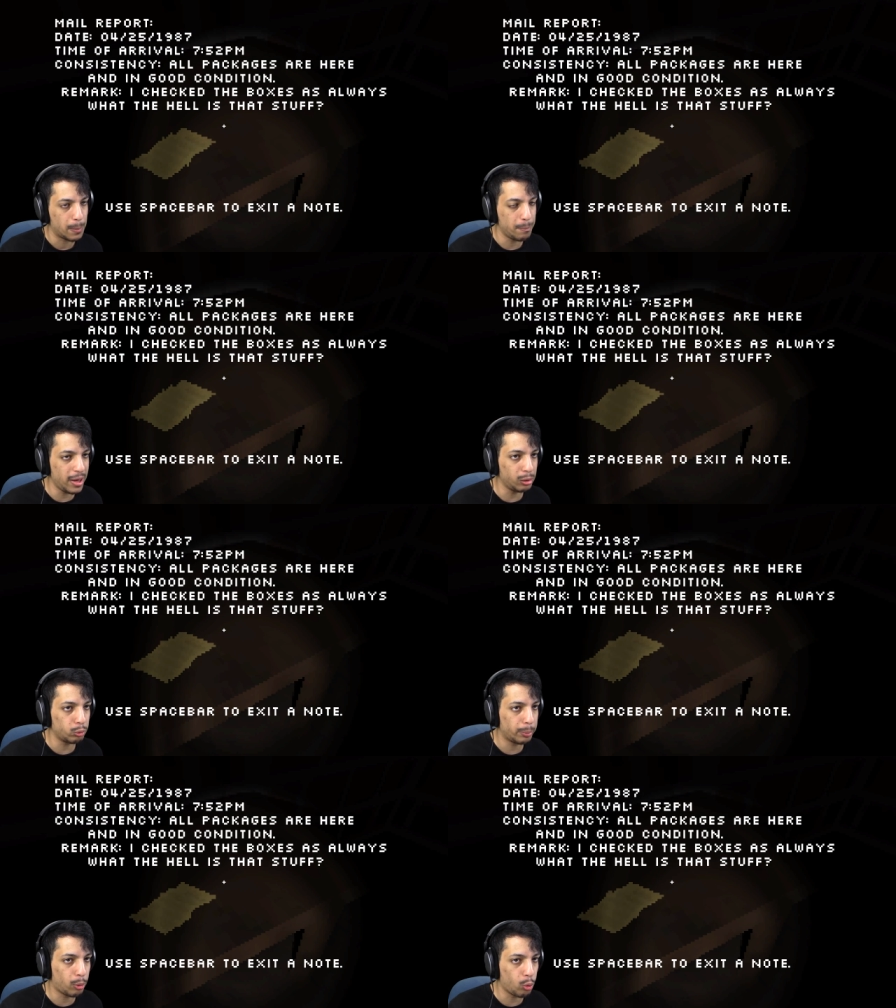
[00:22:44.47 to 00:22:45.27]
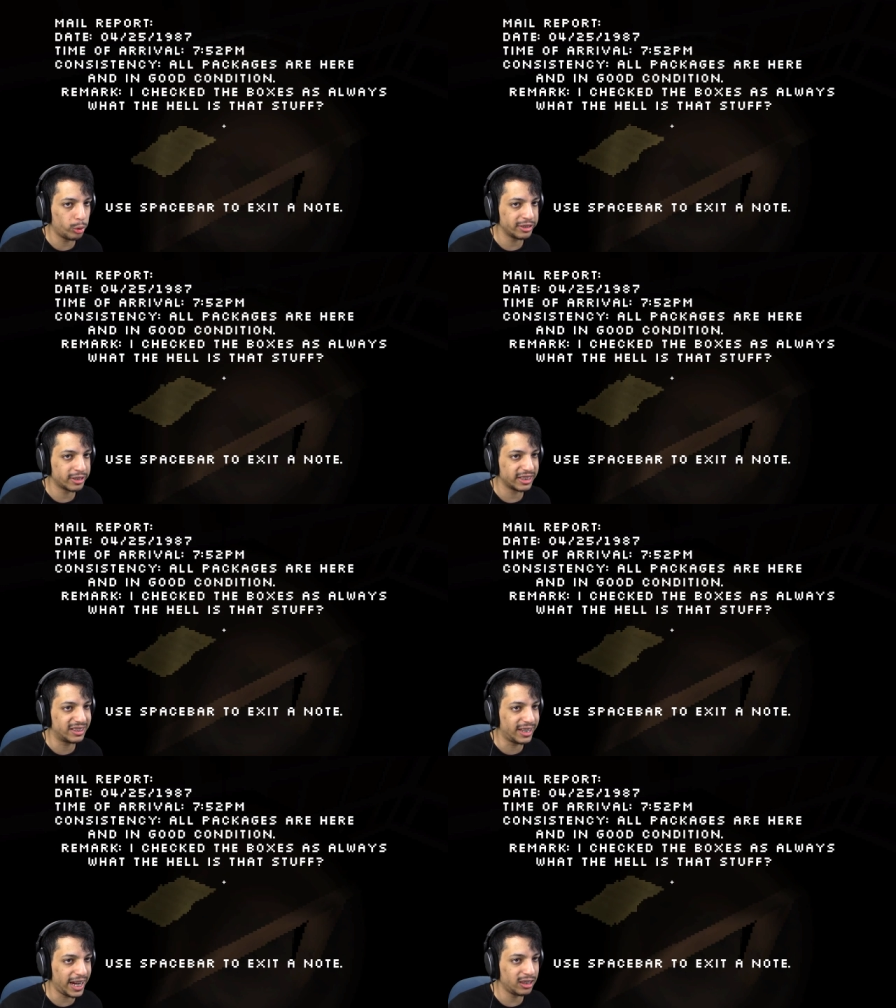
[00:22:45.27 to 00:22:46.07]
Mail report,
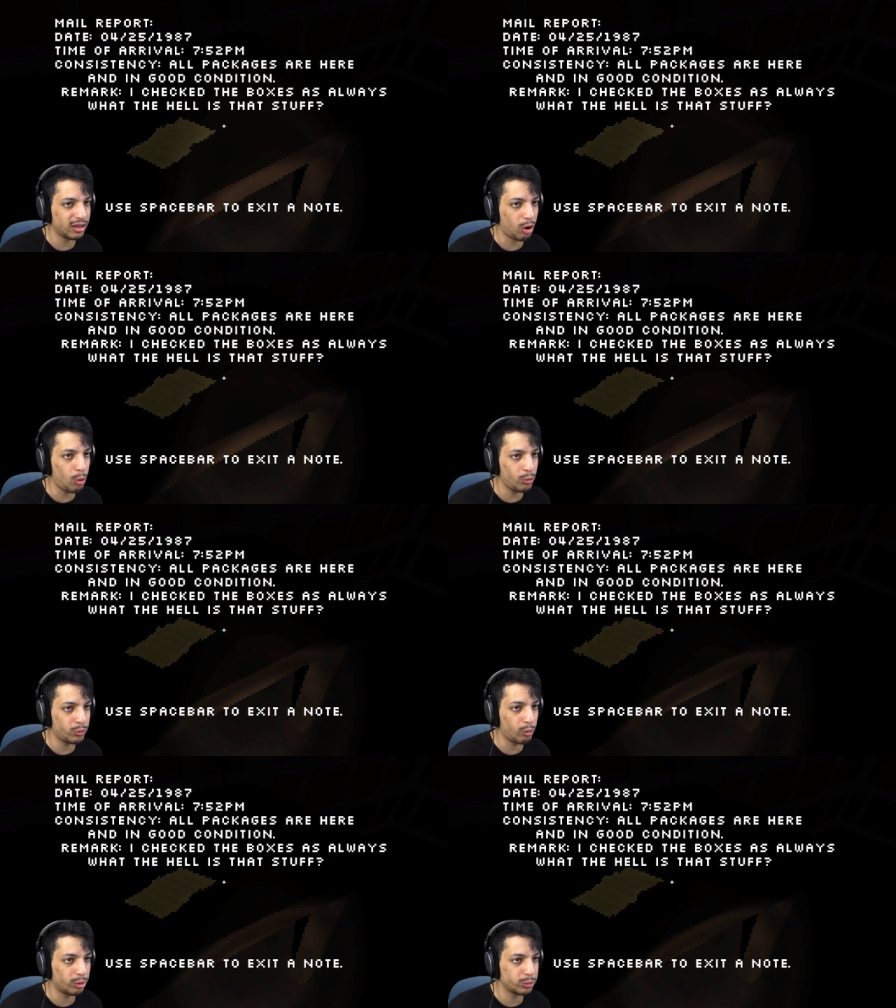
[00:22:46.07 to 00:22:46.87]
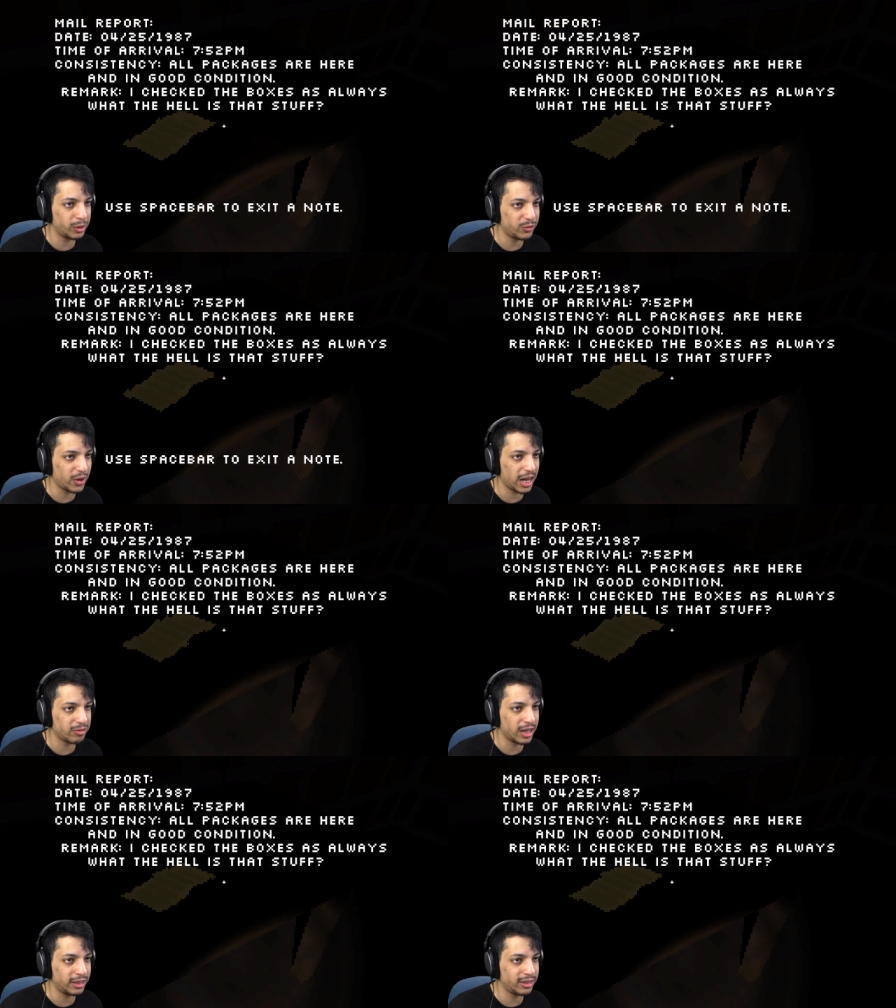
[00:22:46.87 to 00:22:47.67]
date
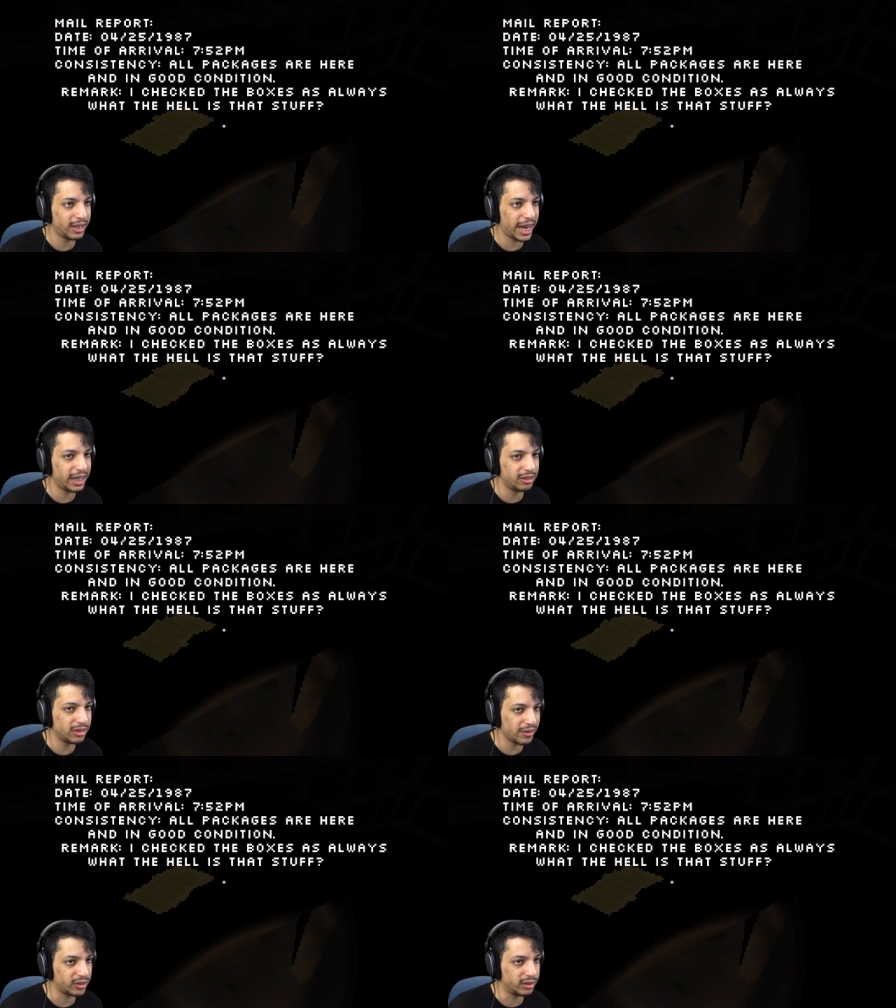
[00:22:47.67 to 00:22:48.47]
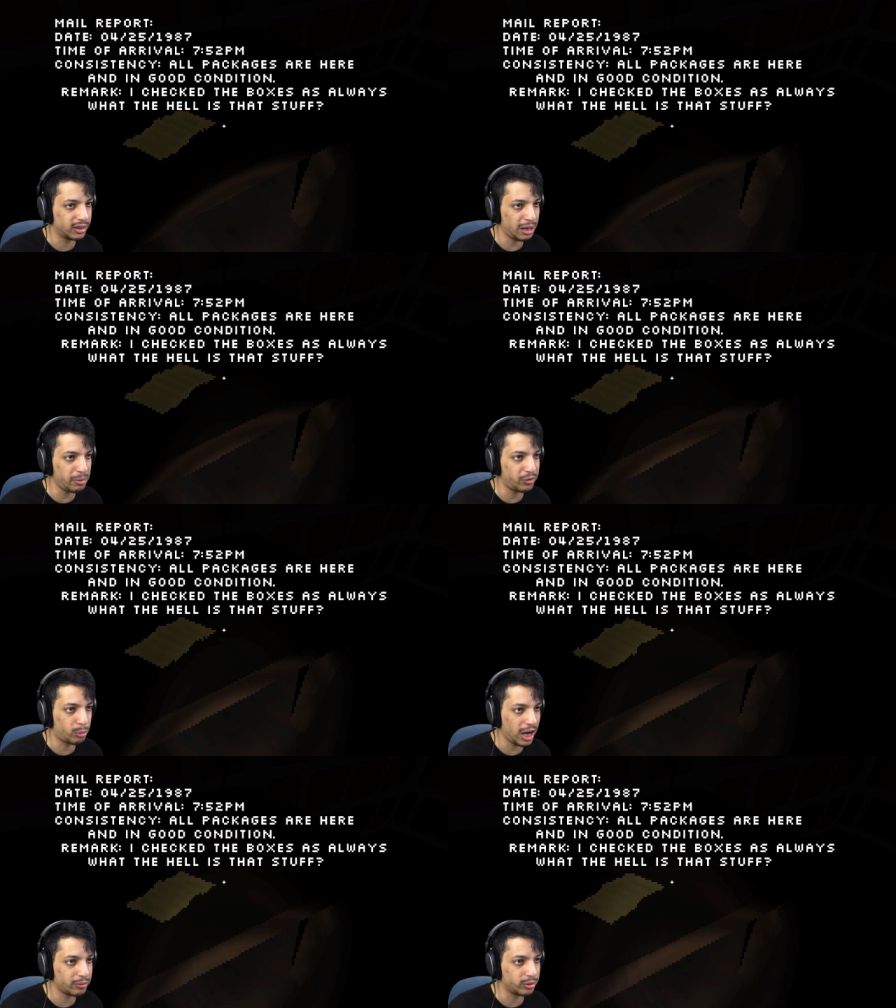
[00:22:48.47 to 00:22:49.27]
04/25/1987. Time of
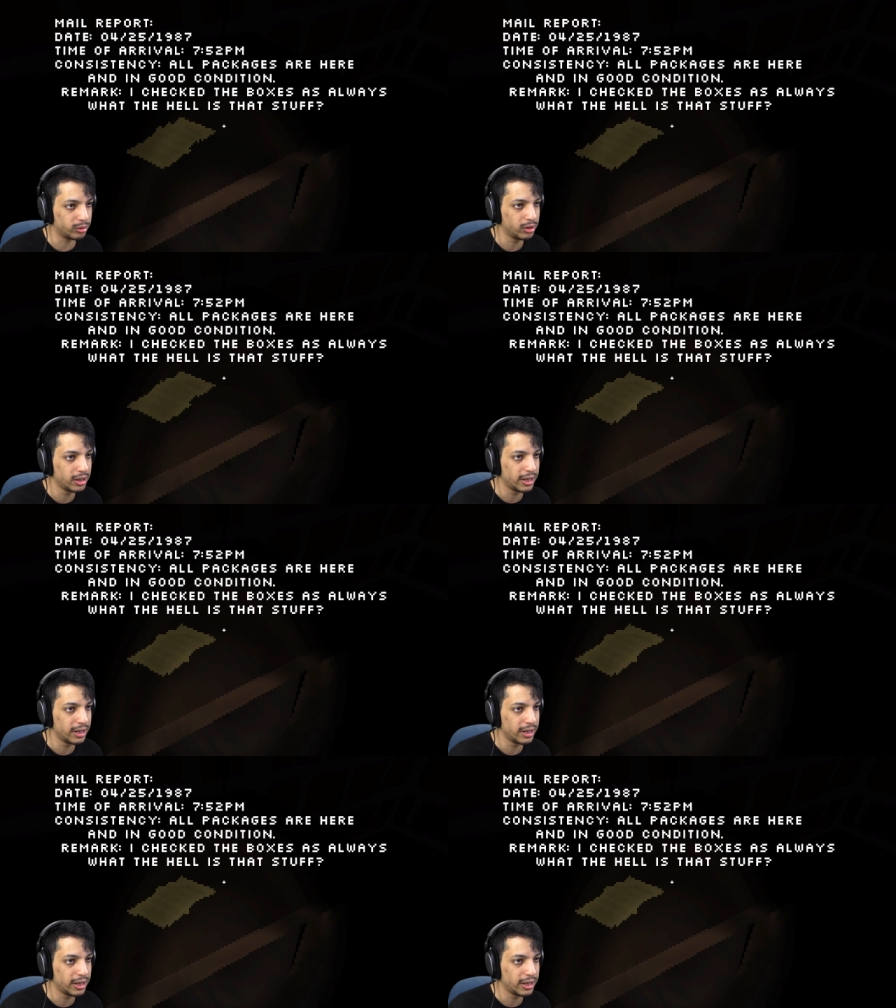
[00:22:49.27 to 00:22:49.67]
arrival,